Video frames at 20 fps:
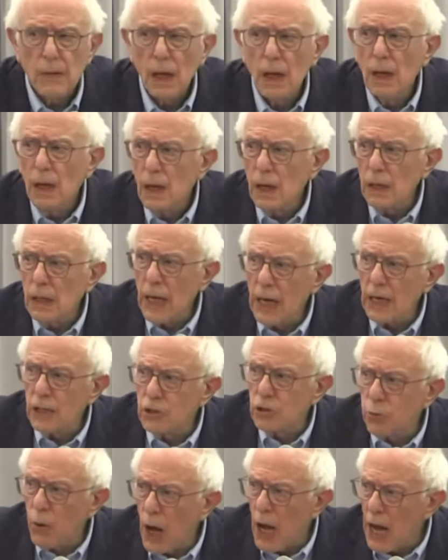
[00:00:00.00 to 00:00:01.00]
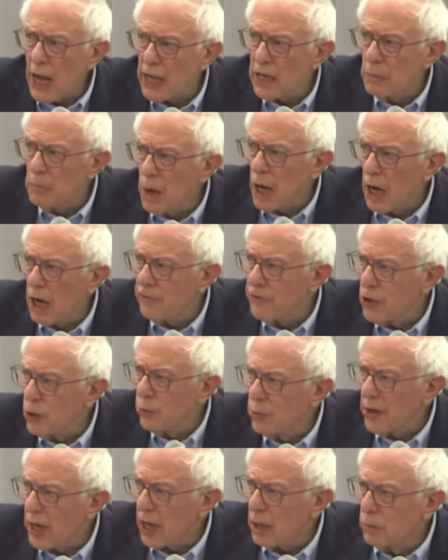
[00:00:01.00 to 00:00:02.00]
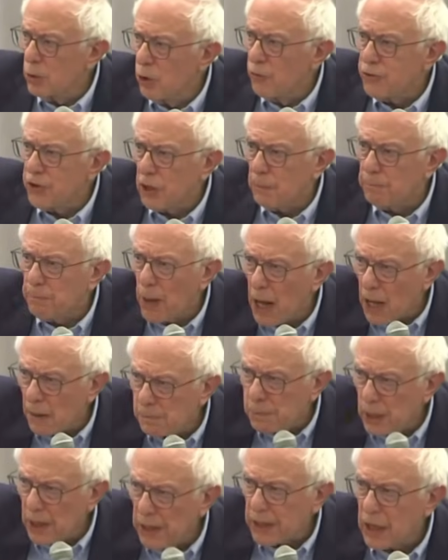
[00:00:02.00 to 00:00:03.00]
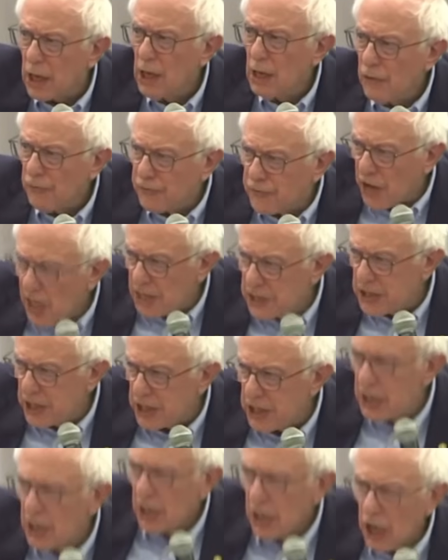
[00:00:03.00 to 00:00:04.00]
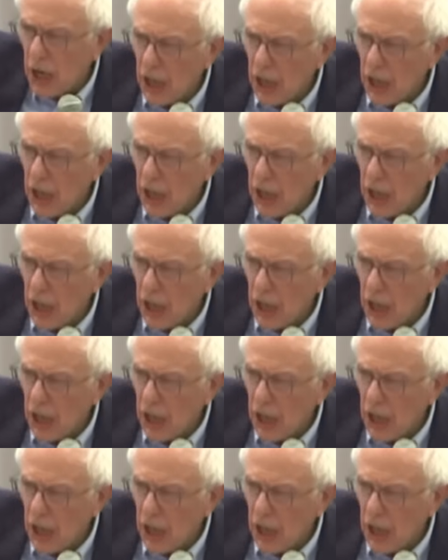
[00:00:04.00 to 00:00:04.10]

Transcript: And that is why, in my view, we've got to move to public funding of